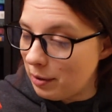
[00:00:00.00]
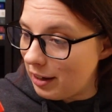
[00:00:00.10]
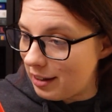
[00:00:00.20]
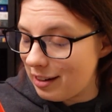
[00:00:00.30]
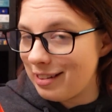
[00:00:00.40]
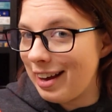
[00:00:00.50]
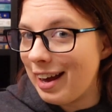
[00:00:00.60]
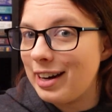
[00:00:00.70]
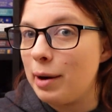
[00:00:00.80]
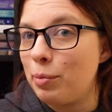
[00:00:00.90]
but they
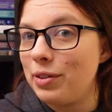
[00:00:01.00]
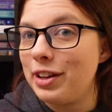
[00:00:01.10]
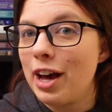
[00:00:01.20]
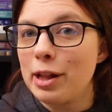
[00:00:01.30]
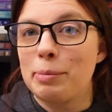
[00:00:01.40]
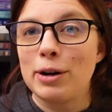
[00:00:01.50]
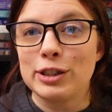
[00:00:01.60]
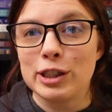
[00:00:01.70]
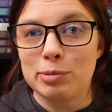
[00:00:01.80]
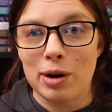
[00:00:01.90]
end up with the other
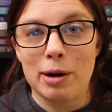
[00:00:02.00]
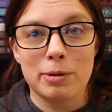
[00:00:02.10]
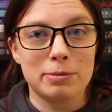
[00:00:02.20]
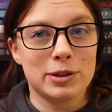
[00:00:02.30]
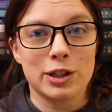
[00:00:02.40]
person's problems.